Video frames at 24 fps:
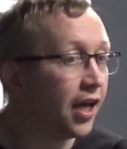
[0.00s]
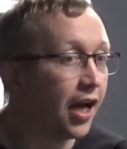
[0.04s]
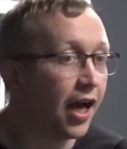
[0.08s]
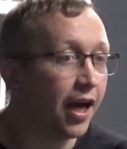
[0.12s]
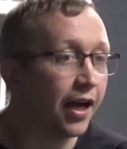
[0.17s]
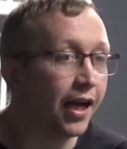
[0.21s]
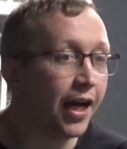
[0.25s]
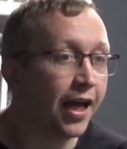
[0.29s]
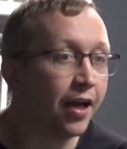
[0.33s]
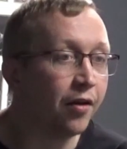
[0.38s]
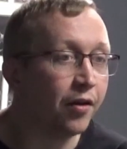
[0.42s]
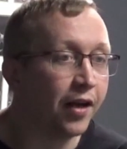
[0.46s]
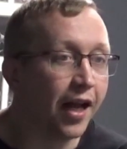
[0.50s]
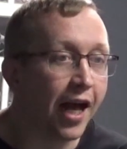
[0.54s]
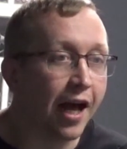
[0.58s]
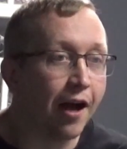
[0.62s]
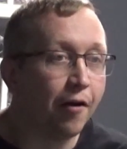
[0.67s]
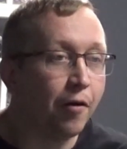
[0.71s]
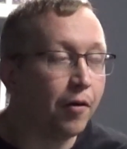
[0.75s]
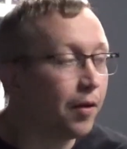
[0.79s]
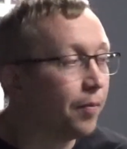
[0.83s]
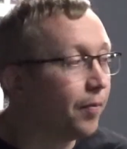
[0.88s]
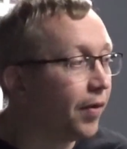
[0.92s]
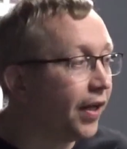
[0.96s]
I get
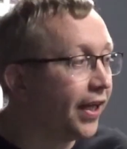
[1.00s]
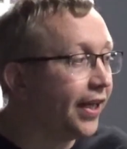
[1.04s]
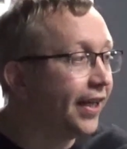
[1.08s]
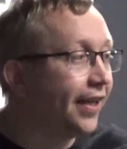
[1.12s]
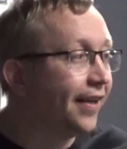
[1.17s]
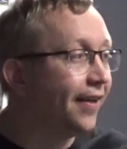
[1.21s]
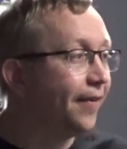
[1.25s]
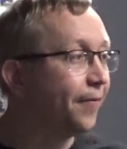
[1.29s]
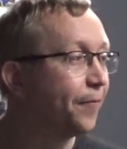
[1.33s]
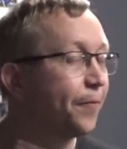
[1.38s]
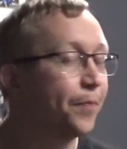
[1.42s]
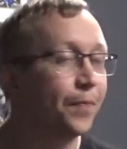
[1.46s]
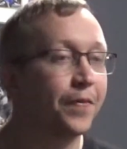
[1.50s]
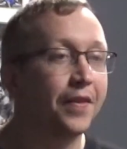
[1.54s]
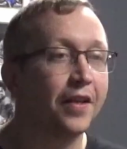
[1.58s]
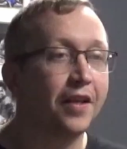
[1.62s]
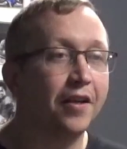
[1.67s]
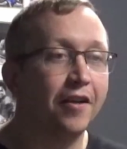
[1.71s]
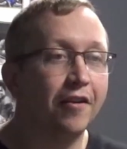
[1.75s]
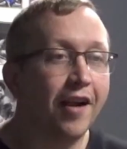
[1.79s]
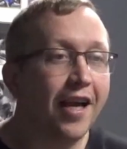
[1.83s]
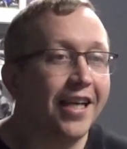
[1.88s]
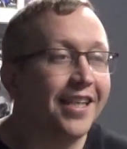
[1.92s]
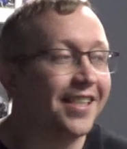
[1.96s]
now and I'm like,
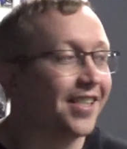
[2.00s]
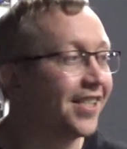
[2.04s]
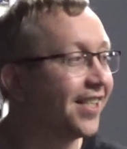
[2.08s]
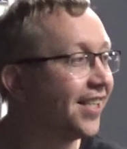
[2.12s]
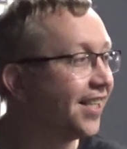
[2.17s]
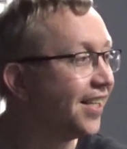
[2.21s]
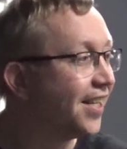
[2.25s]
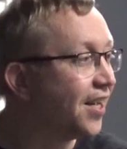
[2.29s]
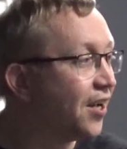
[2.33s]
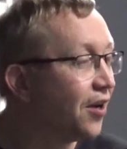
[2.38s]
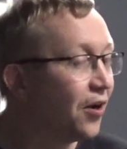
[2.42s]
right,